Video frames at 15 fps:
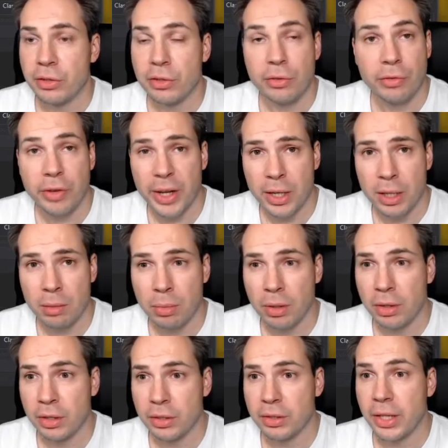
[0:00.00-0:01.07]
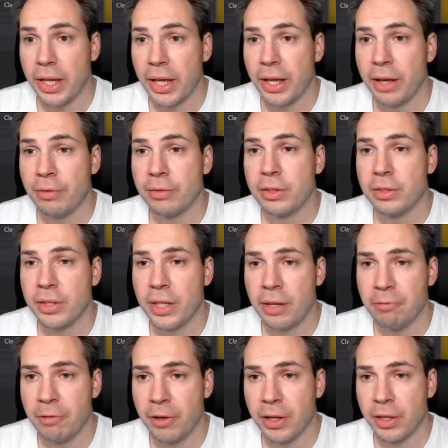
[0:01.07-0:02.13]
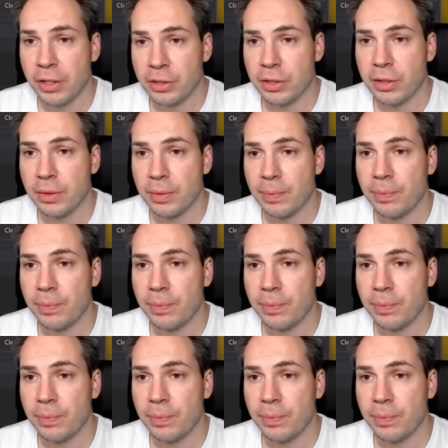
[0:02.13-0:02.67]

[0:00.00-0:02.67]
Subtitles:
and final boss have the same function.